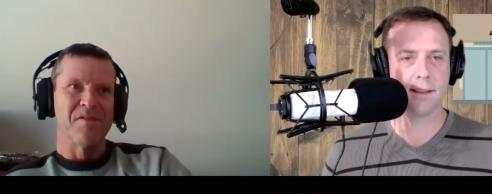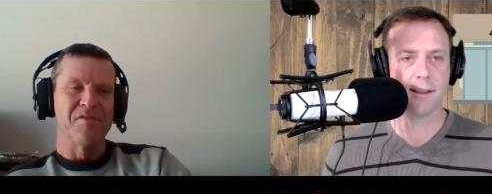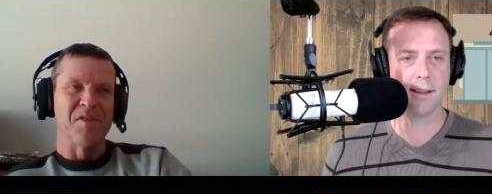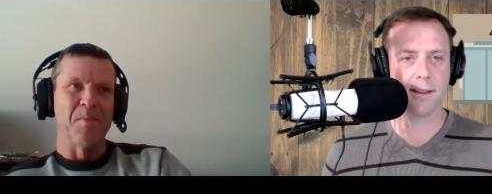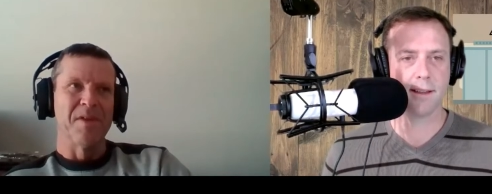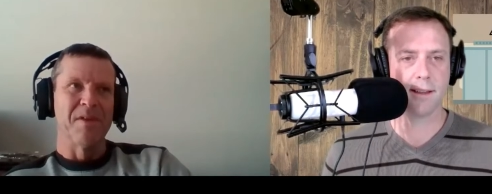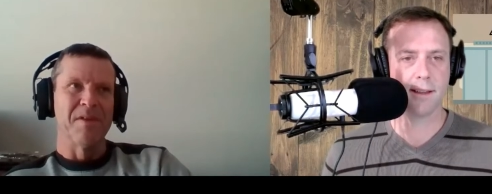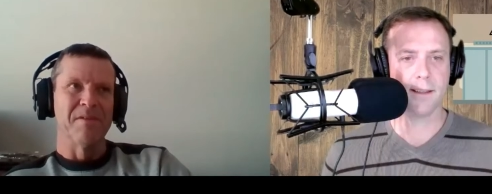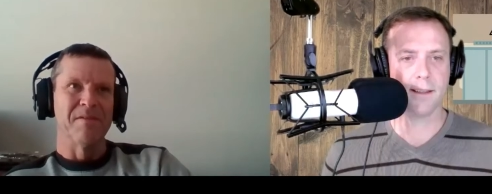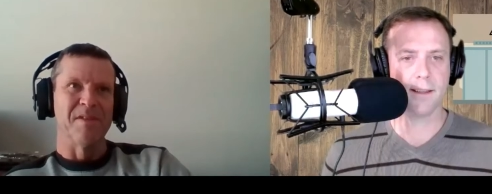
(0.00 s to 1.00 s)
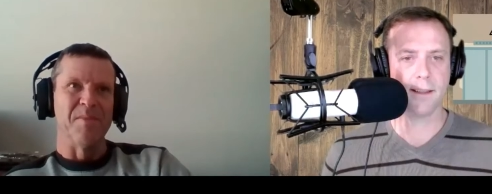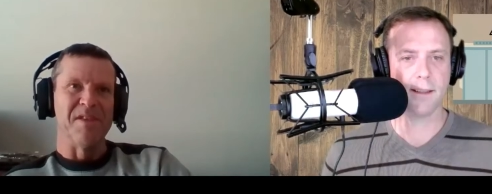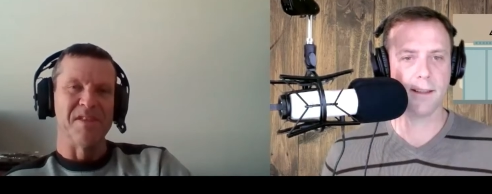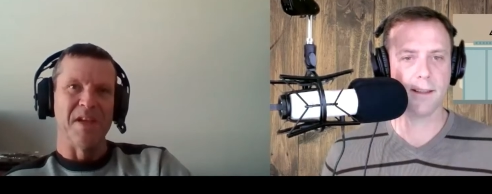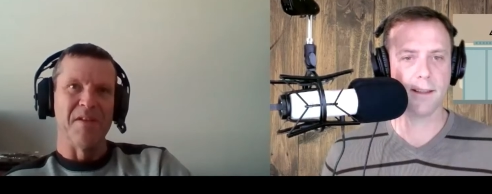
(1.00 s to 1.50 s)
Speaker 1: there's something to be
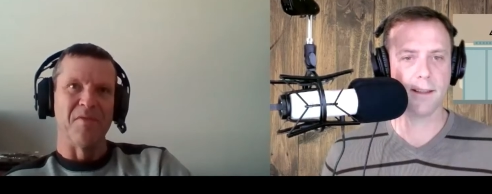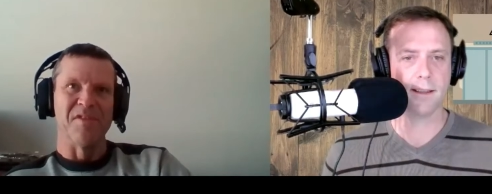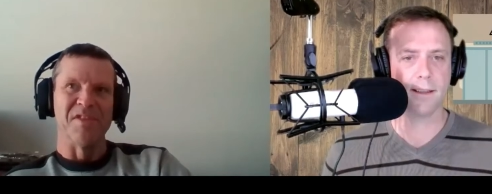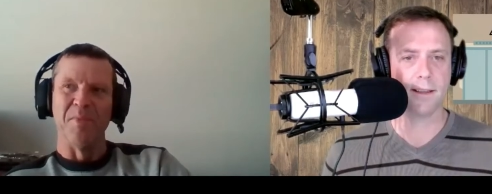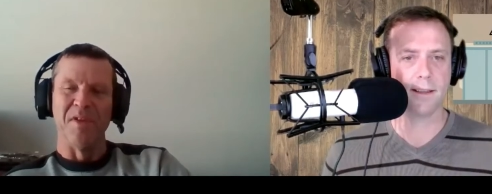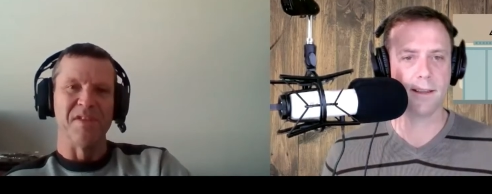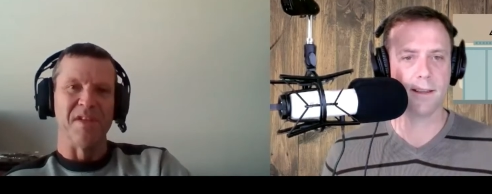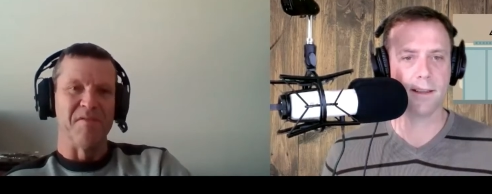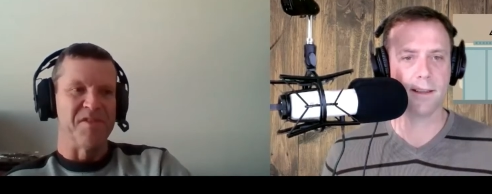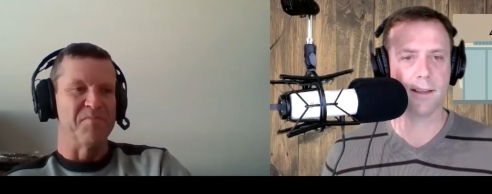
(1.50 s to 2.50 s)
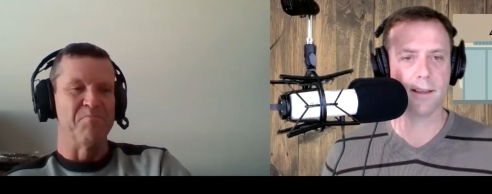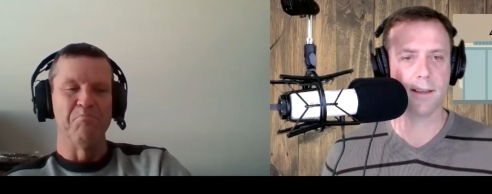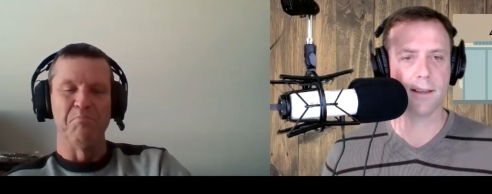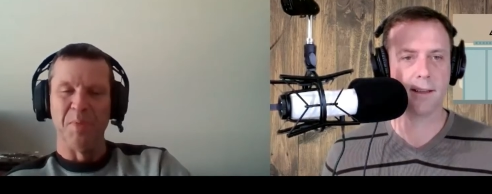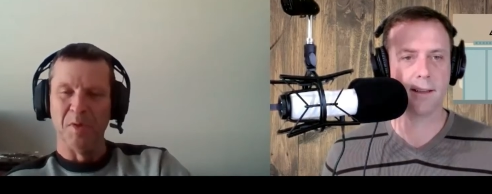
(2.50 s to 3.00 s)
said for the simplicity of just
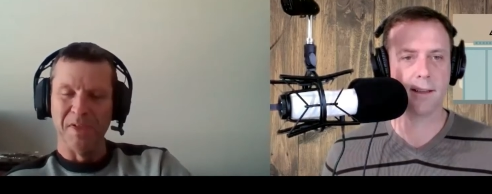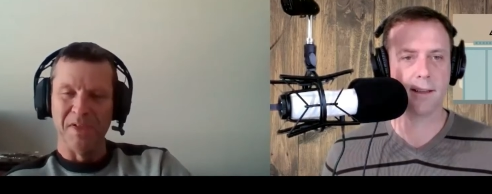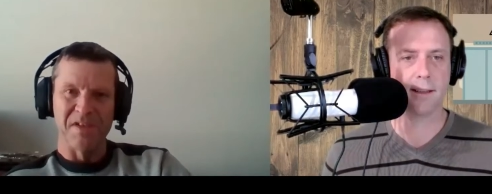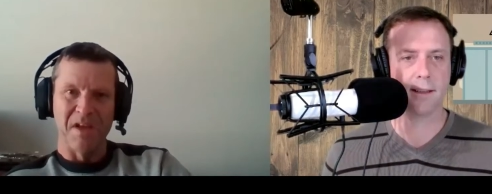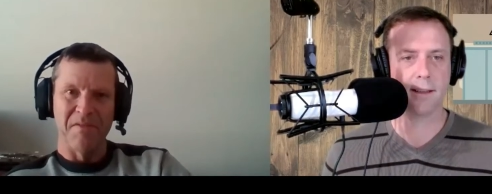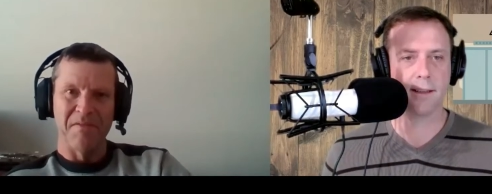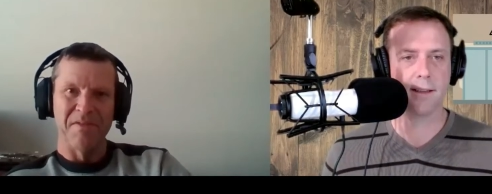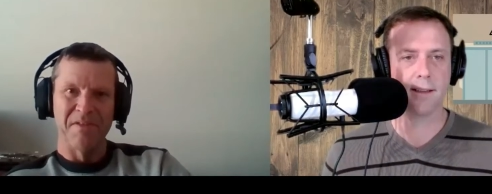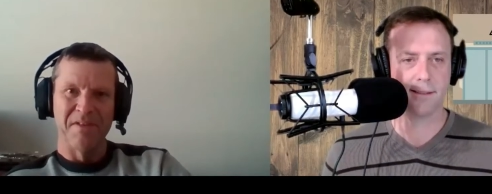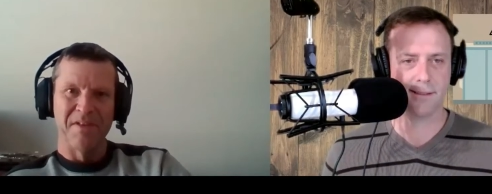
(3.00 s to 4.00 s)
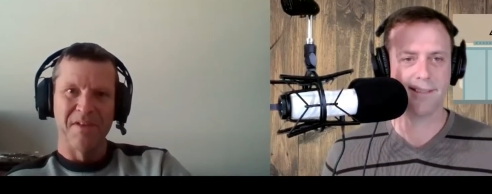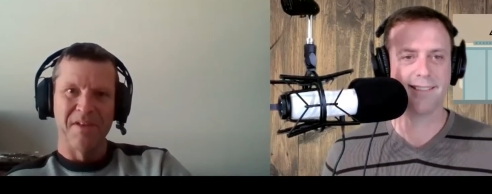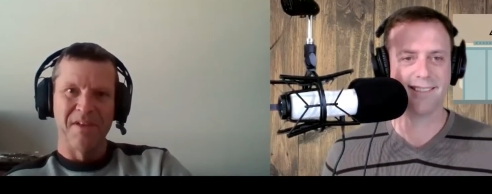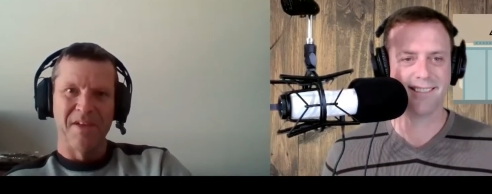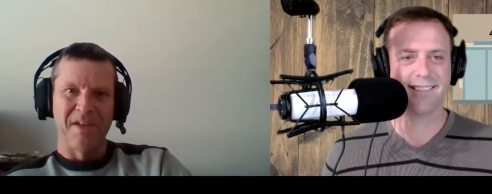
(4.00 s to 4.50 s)
building stuff.
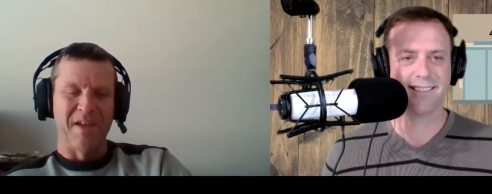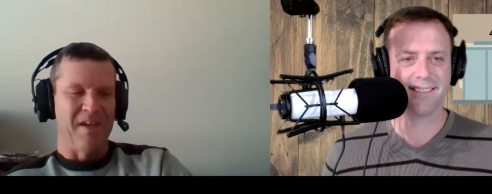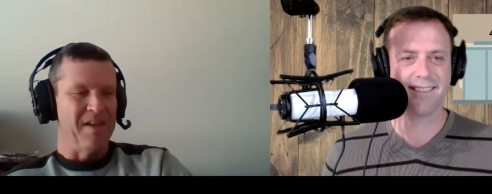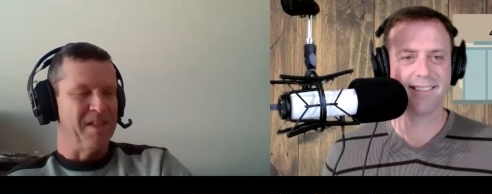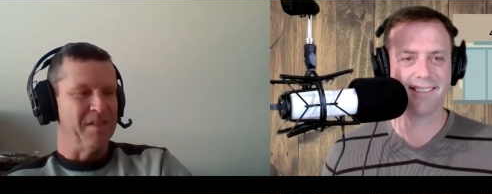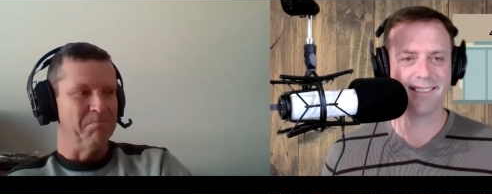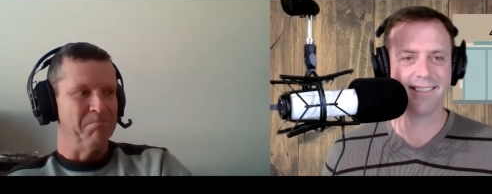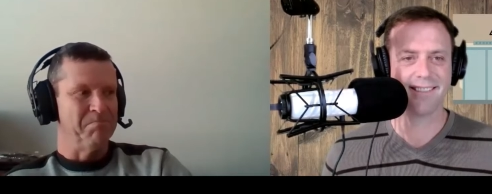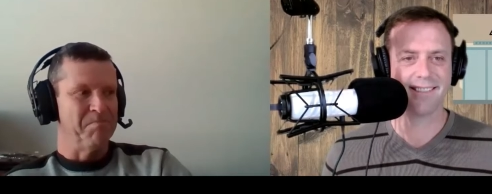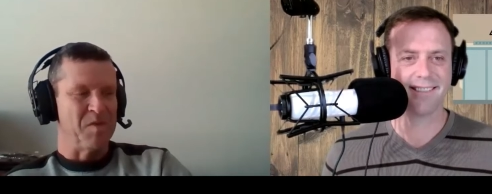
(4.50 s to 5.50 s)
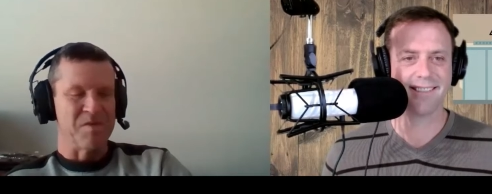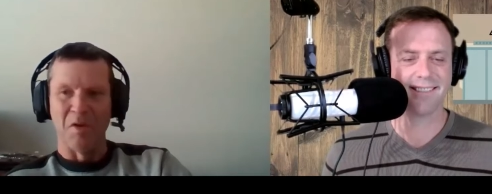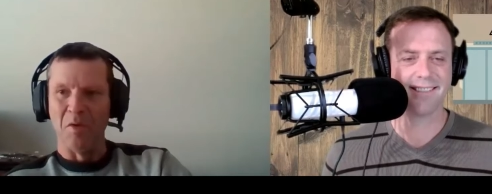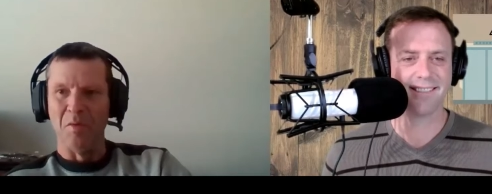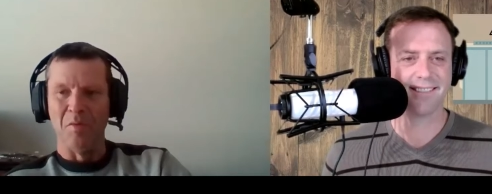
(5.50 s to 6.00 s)
Um, there's
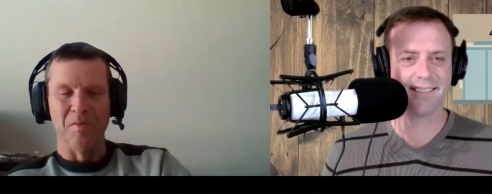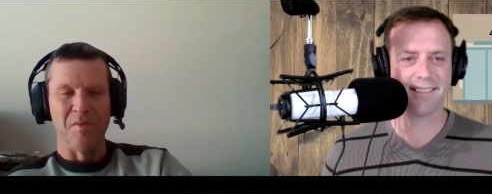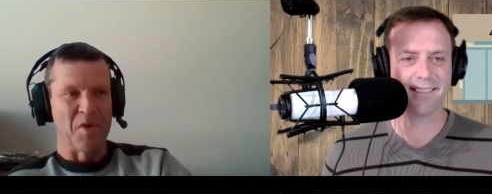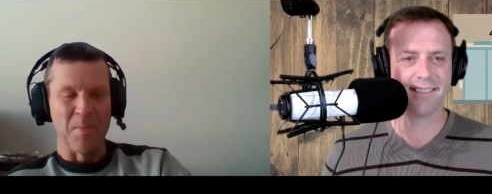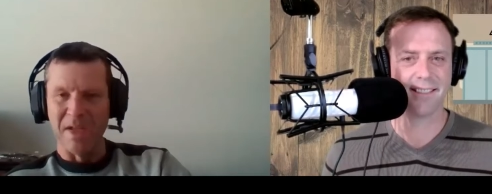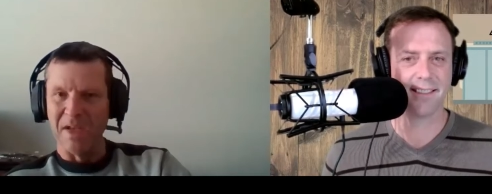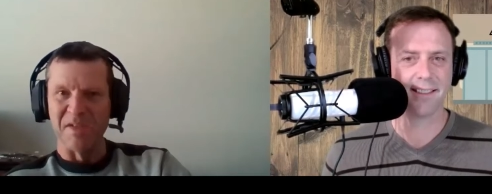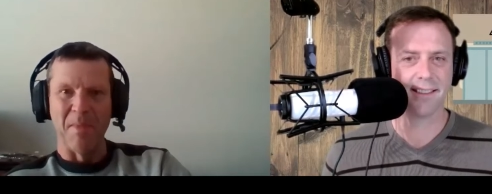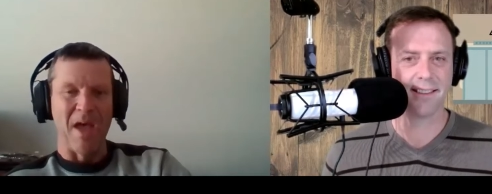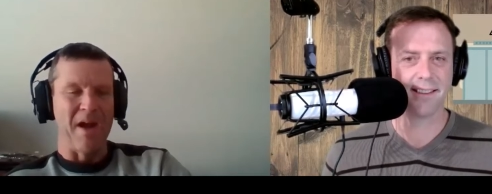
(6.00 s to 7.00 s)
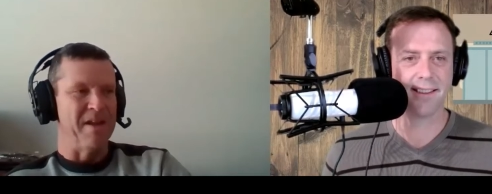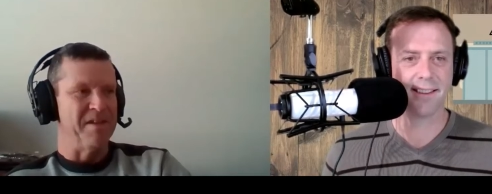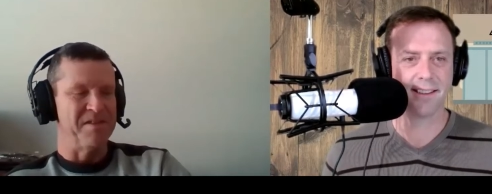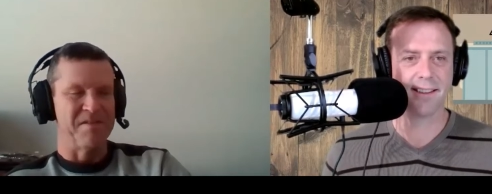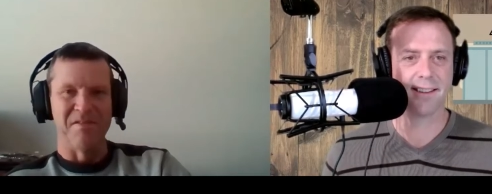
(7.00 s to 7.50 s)
no there's no BS about it.
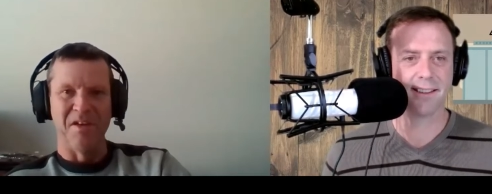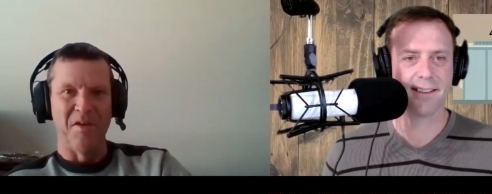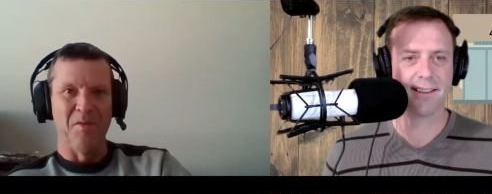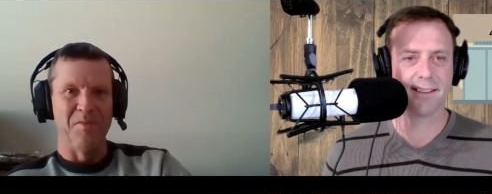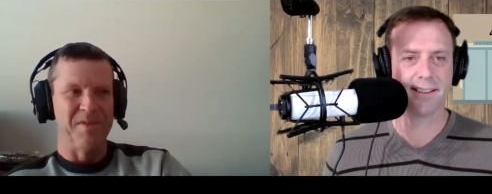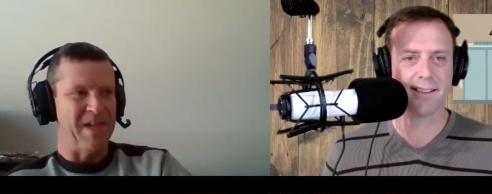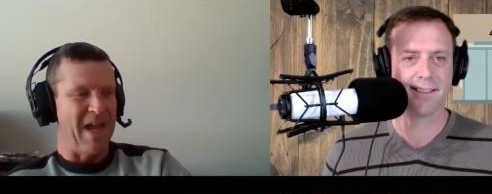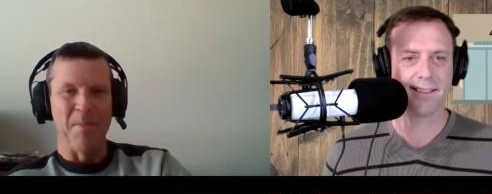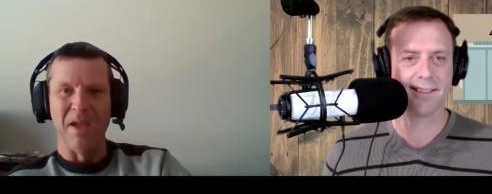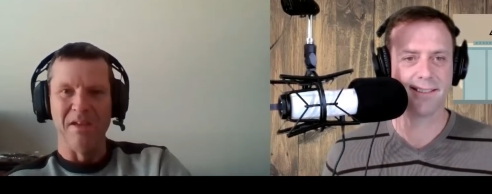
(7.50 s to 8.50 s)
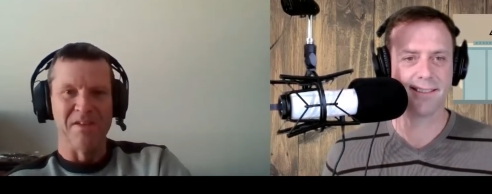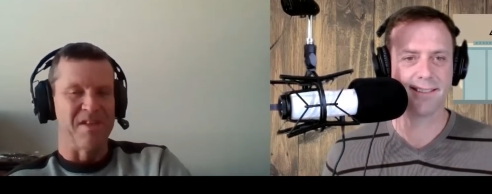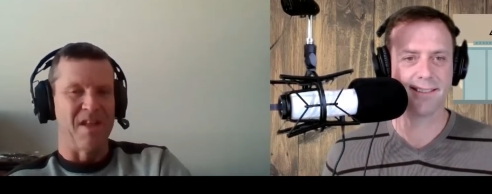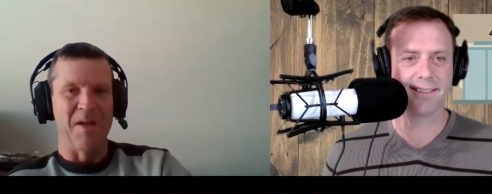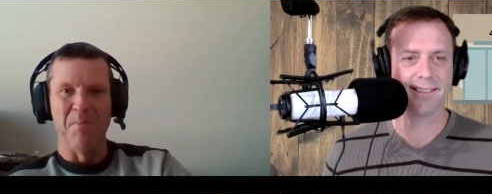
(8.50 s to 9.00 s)
It's you know tab A and
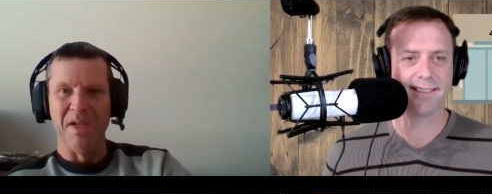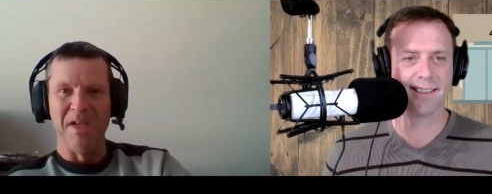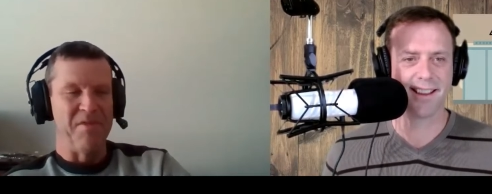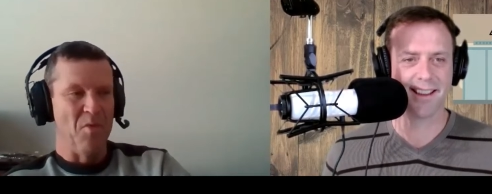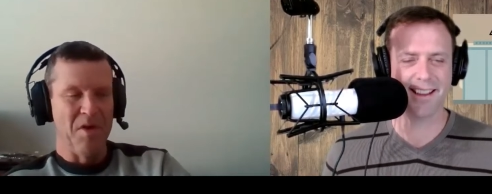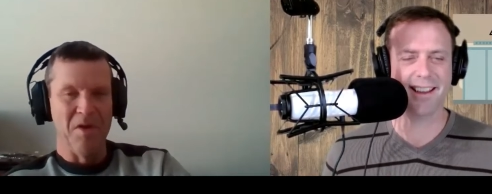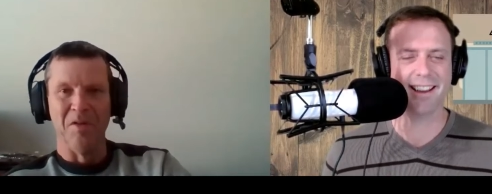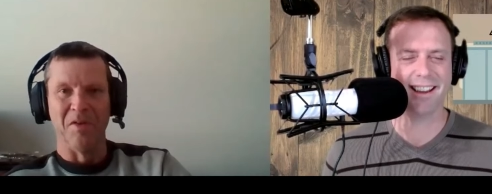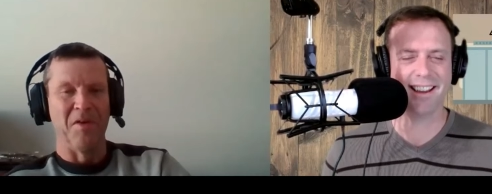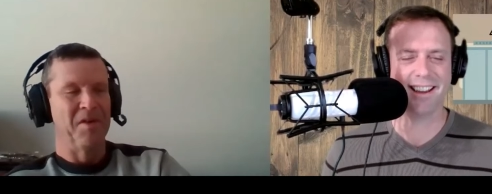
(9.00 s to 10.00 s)
slot B, if you will, or